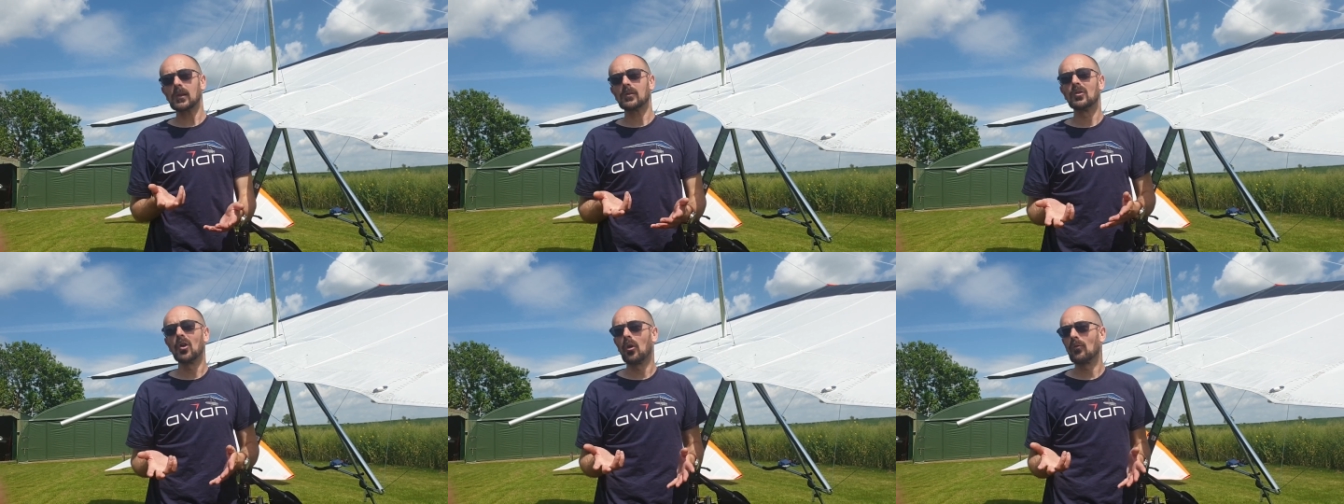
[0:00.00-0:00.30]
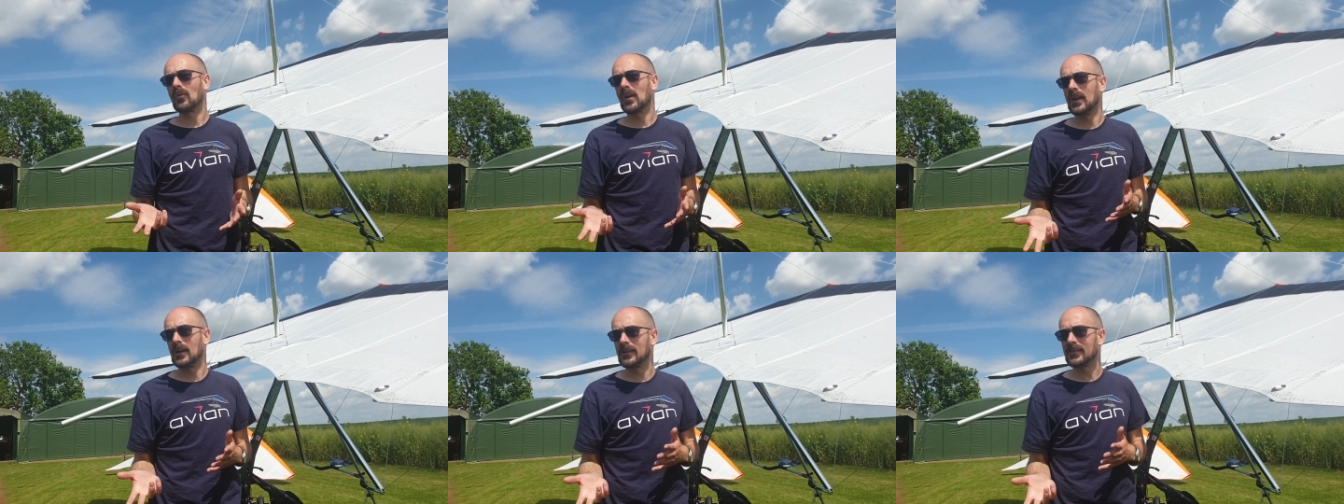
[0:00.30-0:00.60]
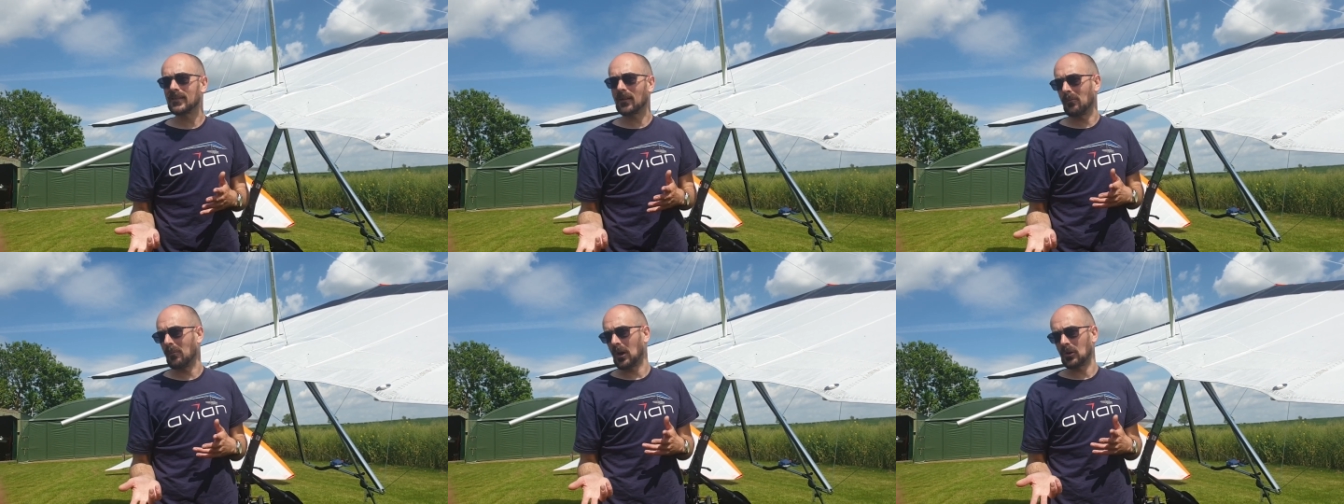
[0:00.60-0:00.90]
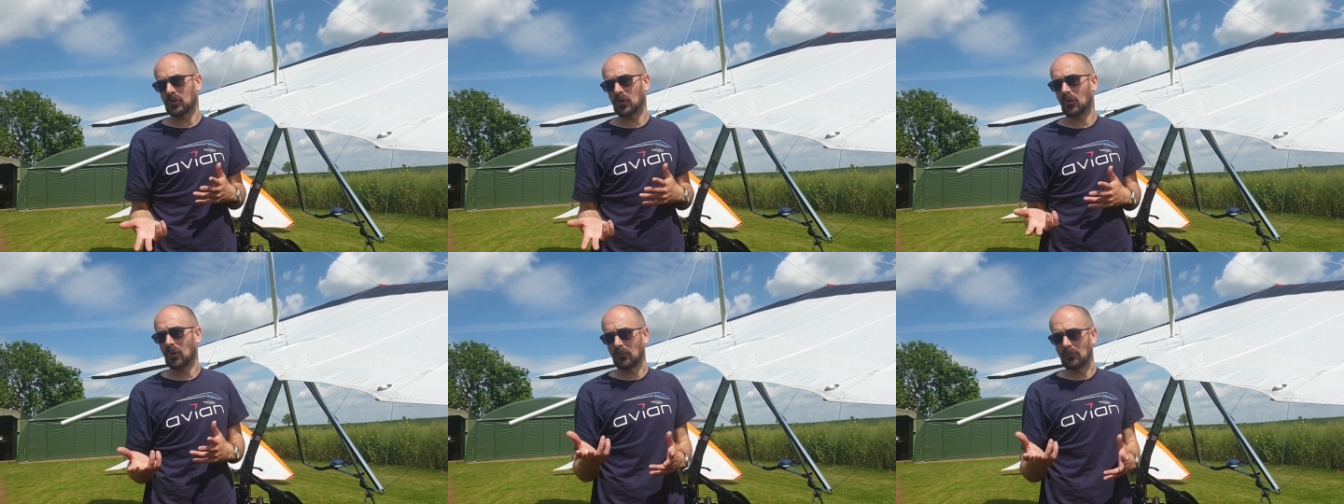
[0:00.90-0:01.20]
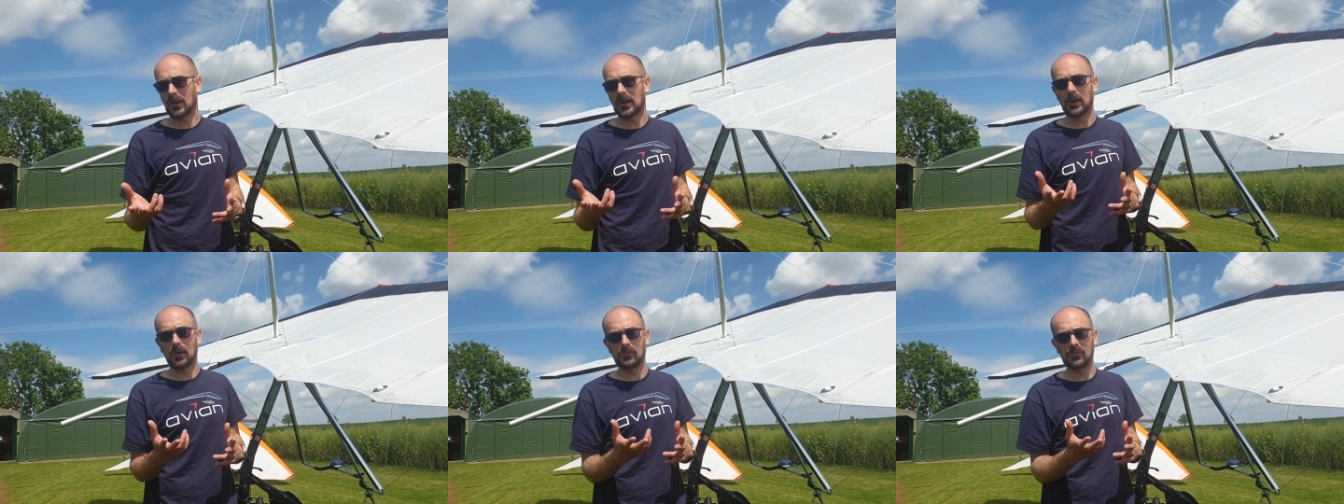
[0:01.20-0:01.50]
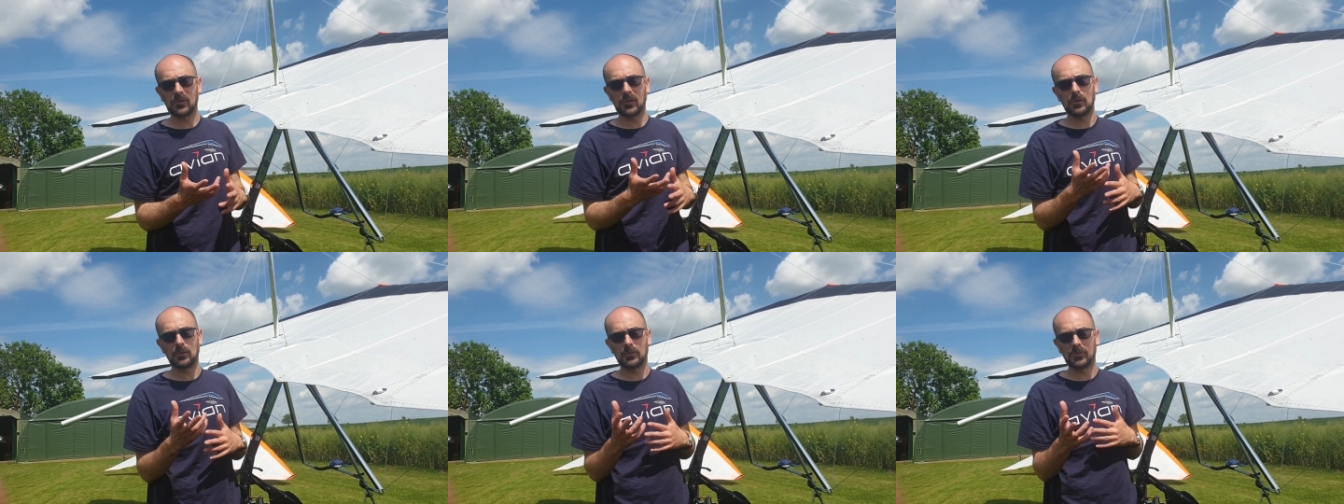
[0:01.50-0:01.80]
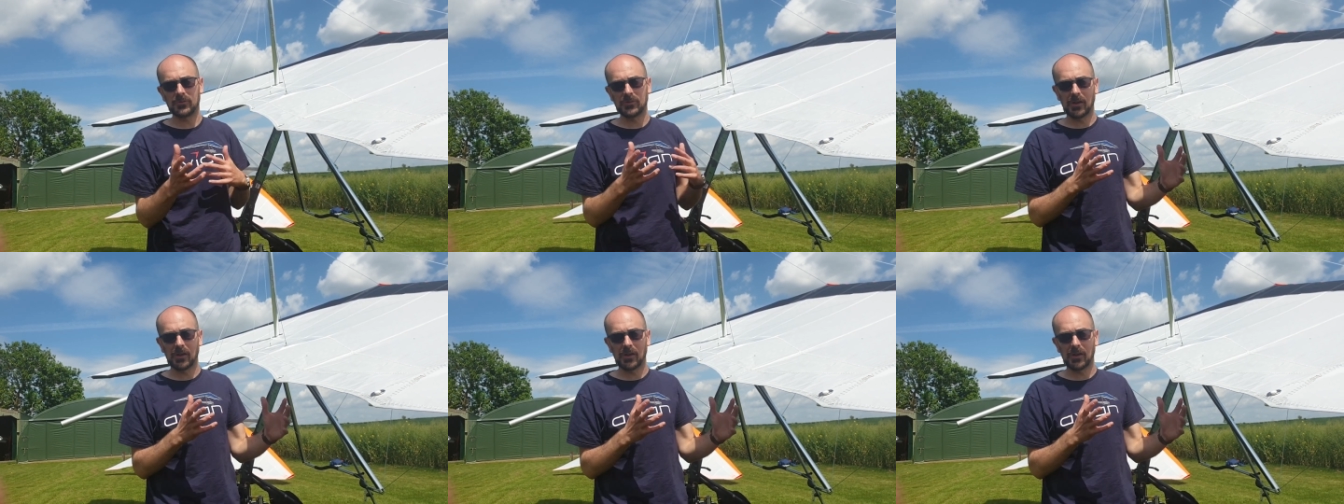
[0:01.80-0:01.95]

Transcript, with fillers: not really so much on the Rio 2.